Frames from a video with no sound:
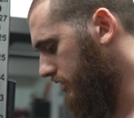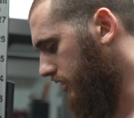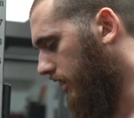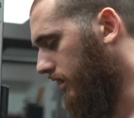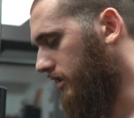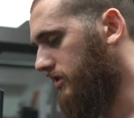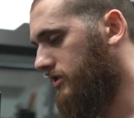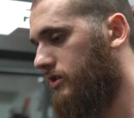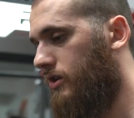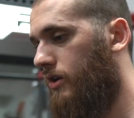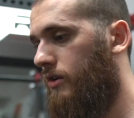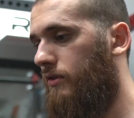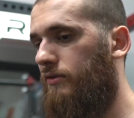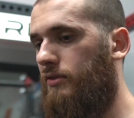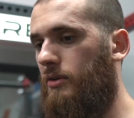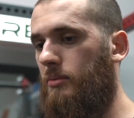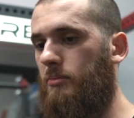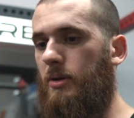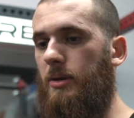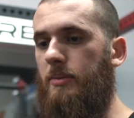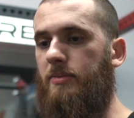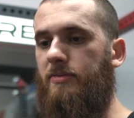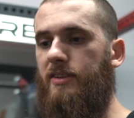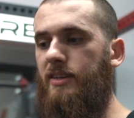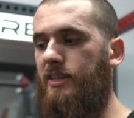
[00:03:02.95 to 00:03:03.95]
also from
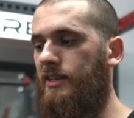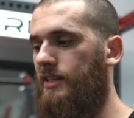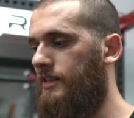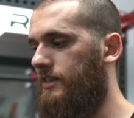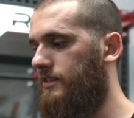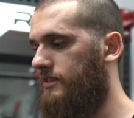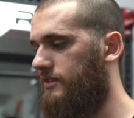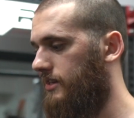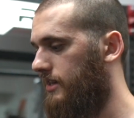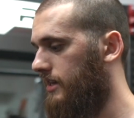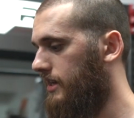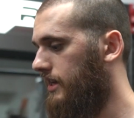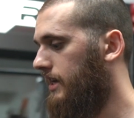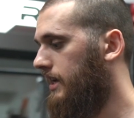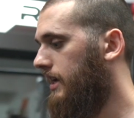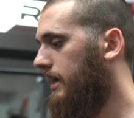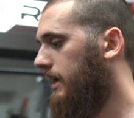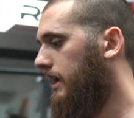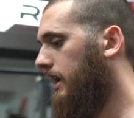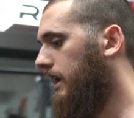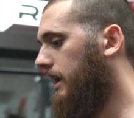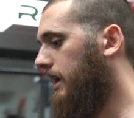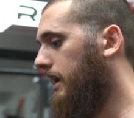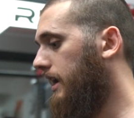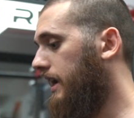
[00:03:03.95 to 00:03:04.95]
Rep Fitness,
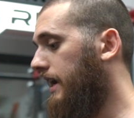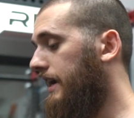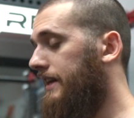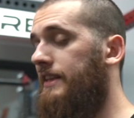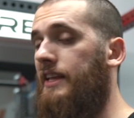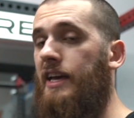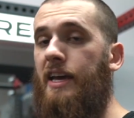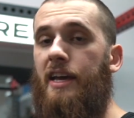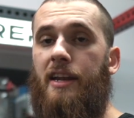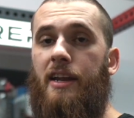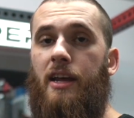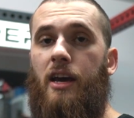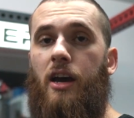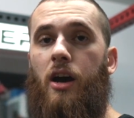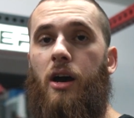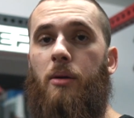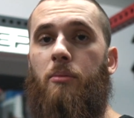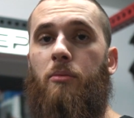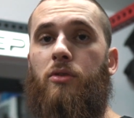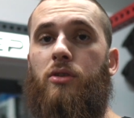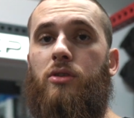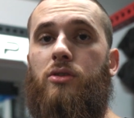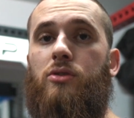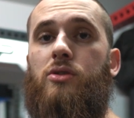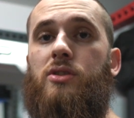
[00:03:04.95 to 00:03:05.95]
and then
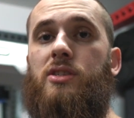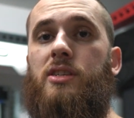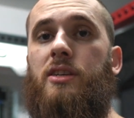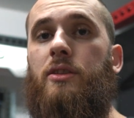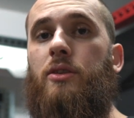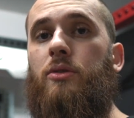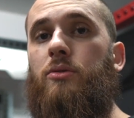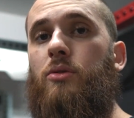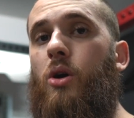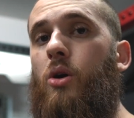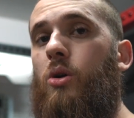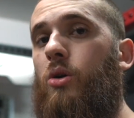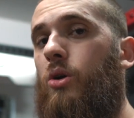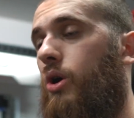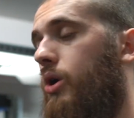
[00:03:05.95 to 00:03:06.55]
I'm using the Rogue